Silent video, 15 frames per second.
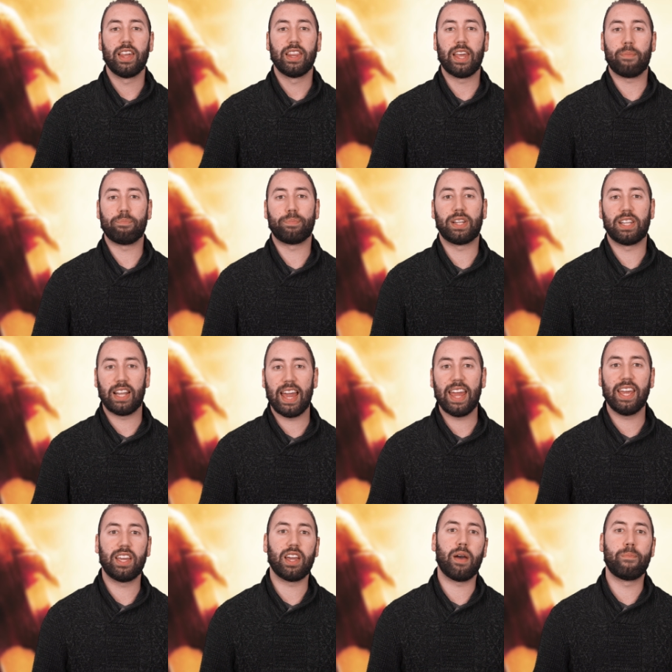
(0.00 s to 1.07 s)
that
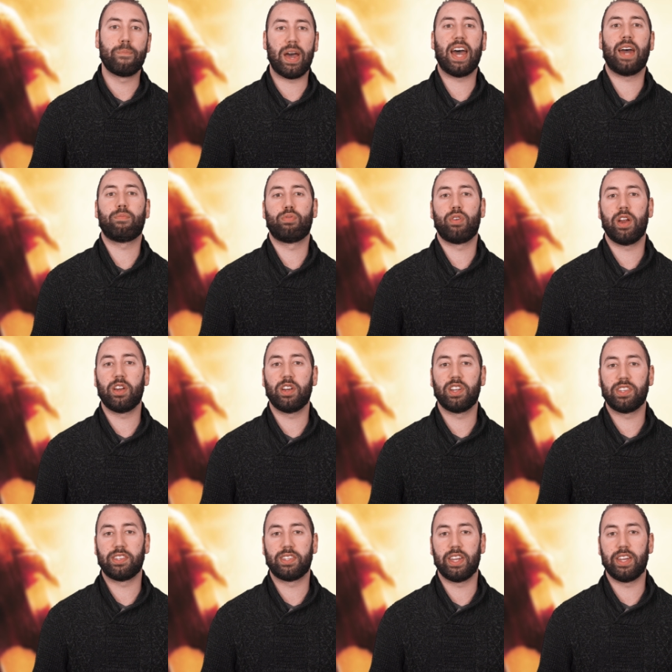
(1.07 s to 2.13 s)
plague a bad
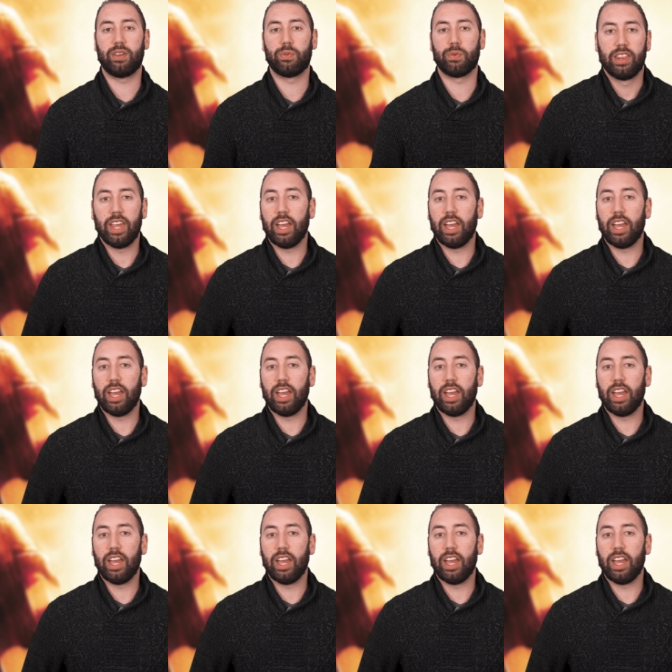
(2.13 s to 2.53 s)
Predator sequel.